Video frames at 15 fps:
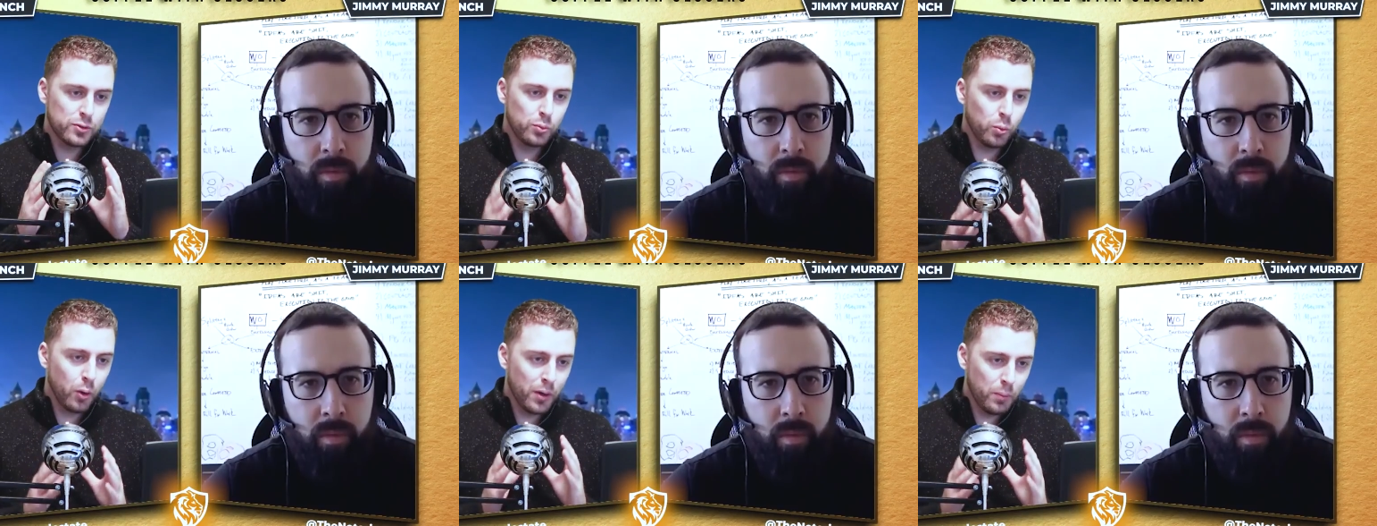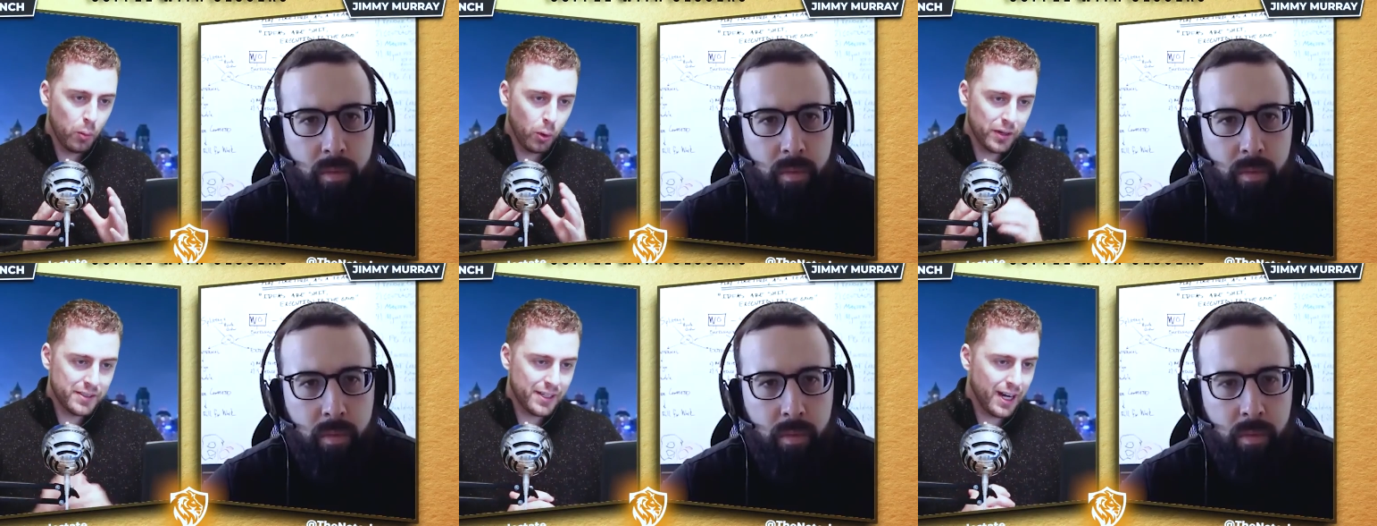Speaker 1: gears one
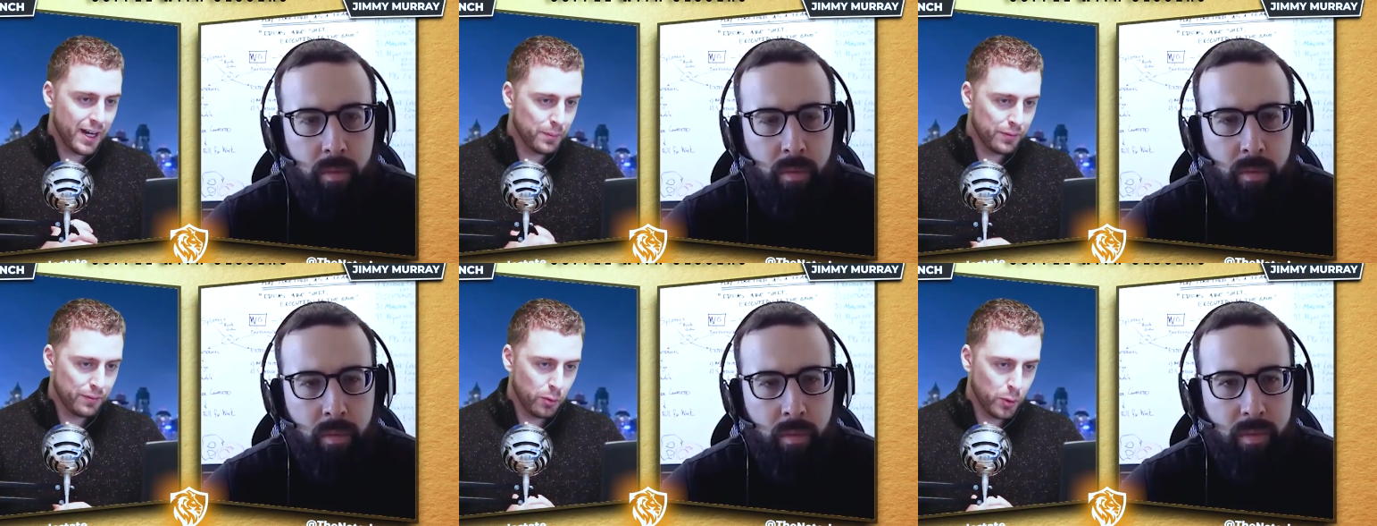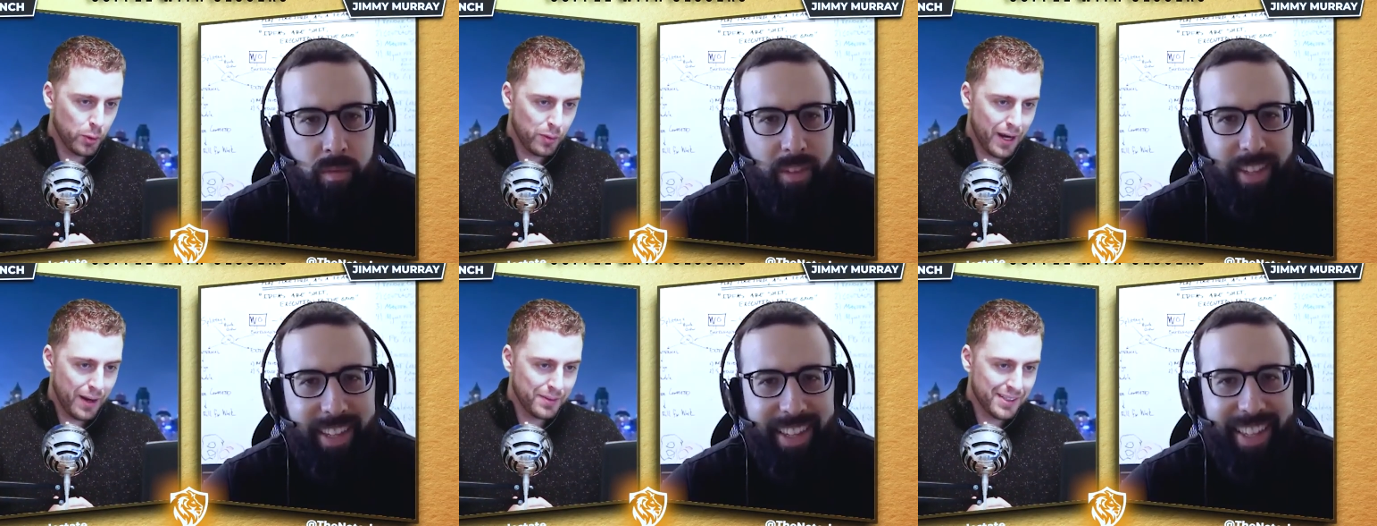more time before we
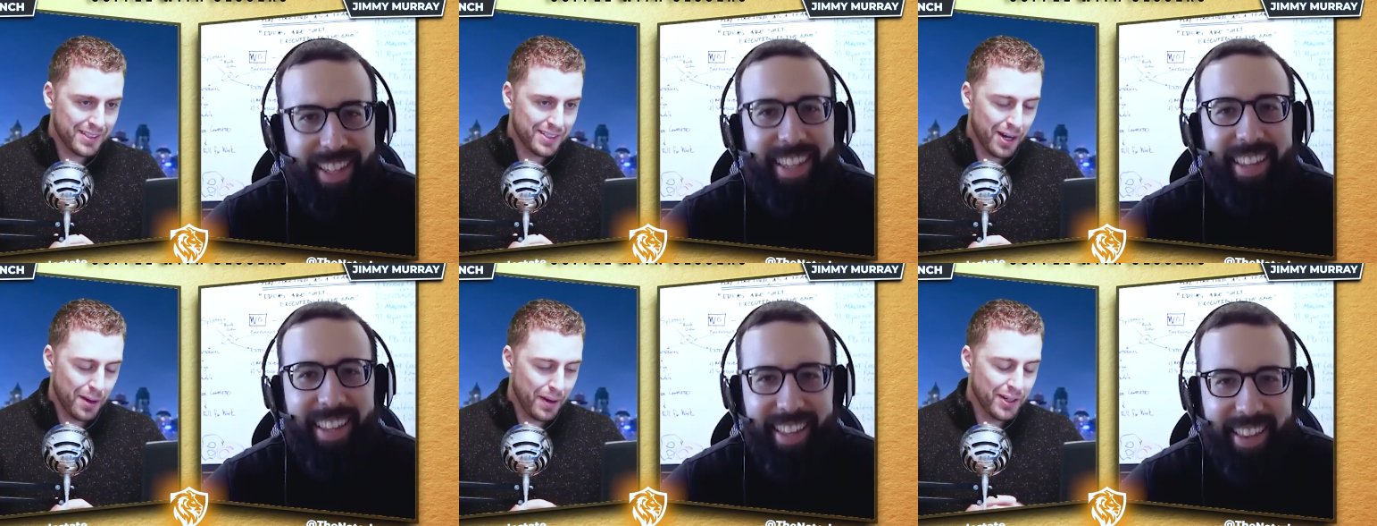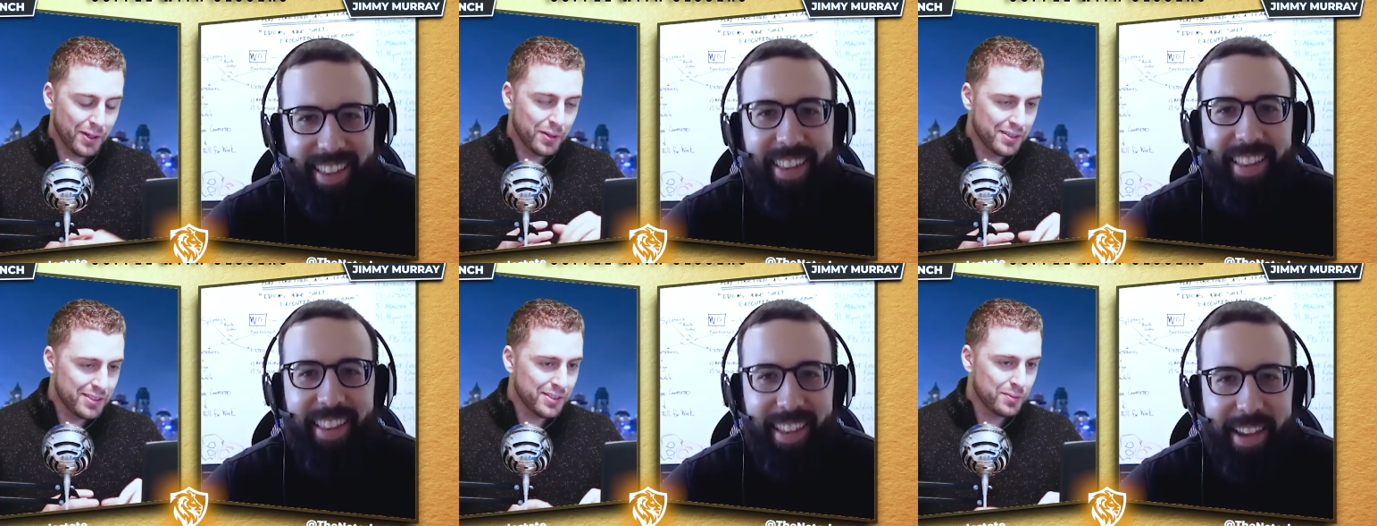wrap this up, I
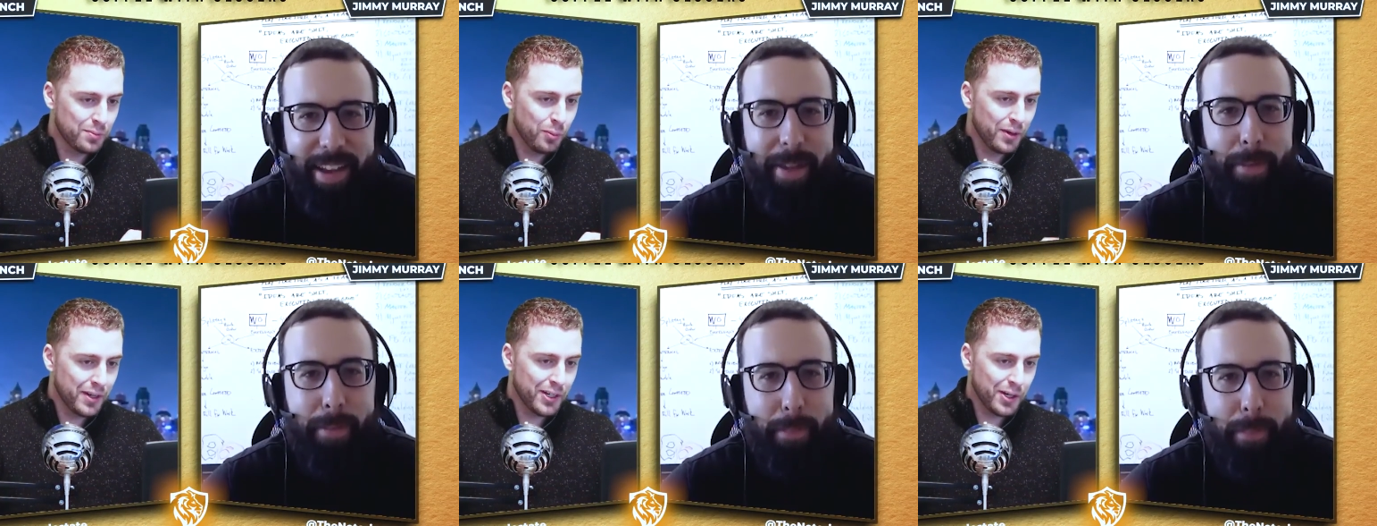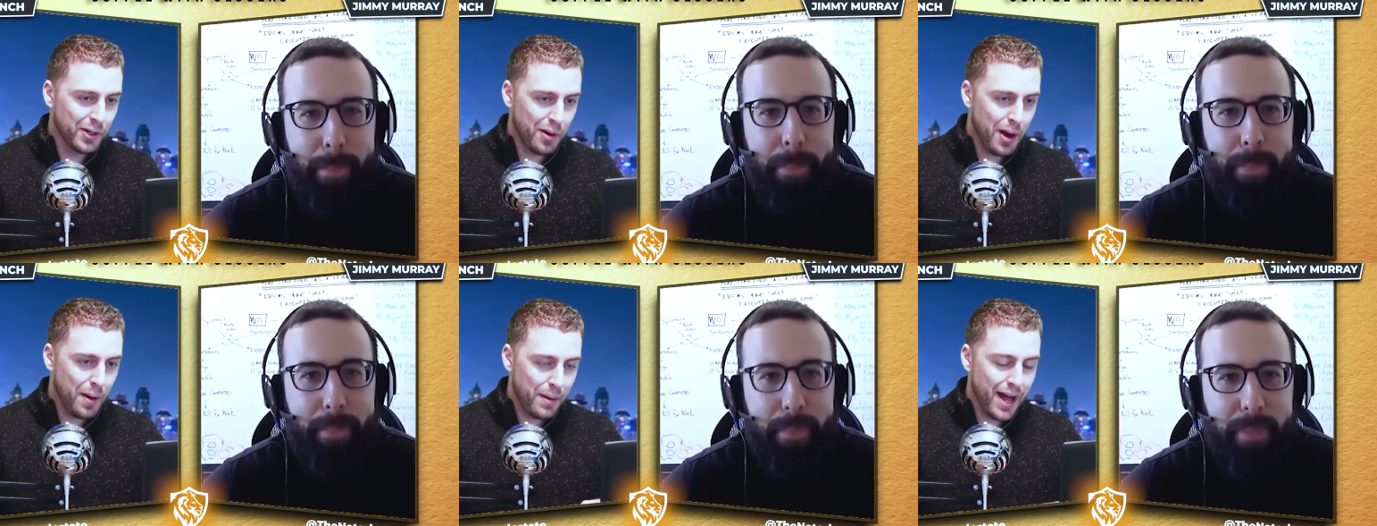know this is one of
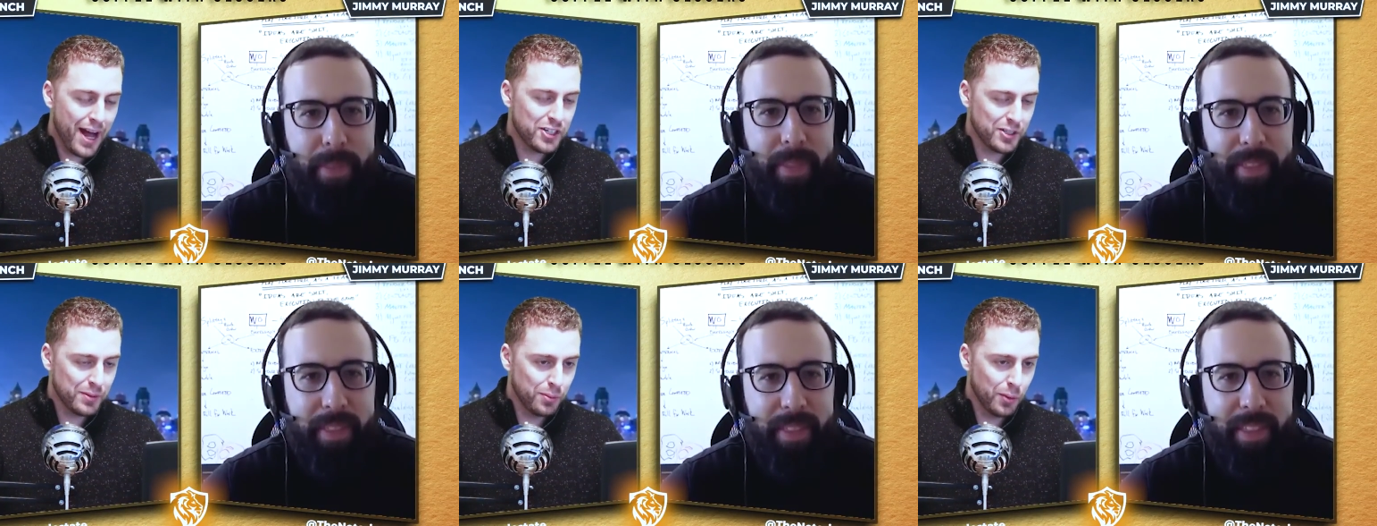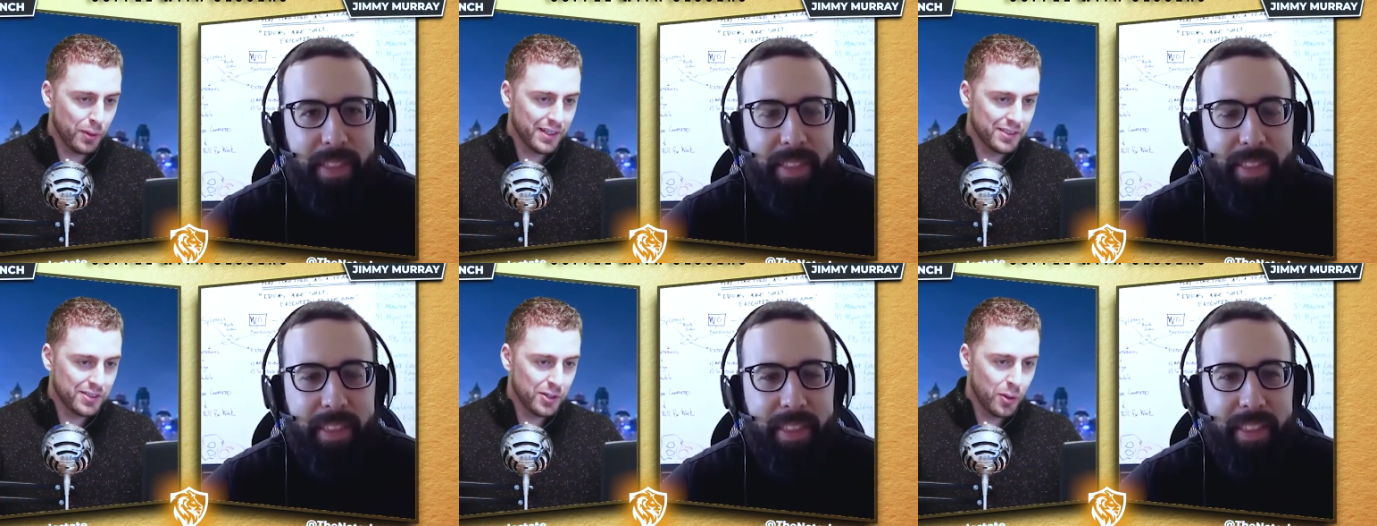your passion points.